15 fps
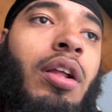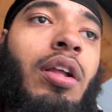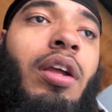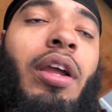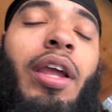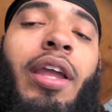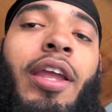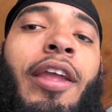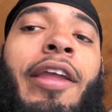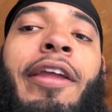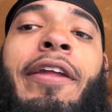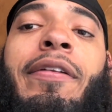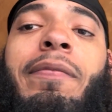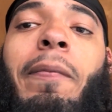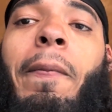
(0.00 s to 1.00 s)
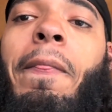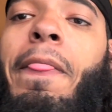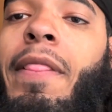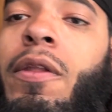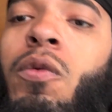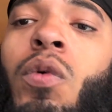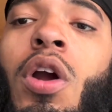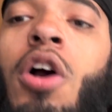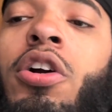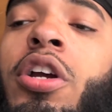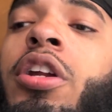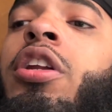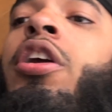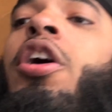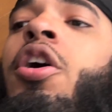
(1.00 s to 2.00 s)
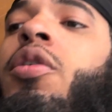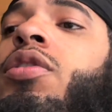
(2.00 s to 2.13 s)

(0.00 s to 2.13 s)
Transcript: And we're all good to go.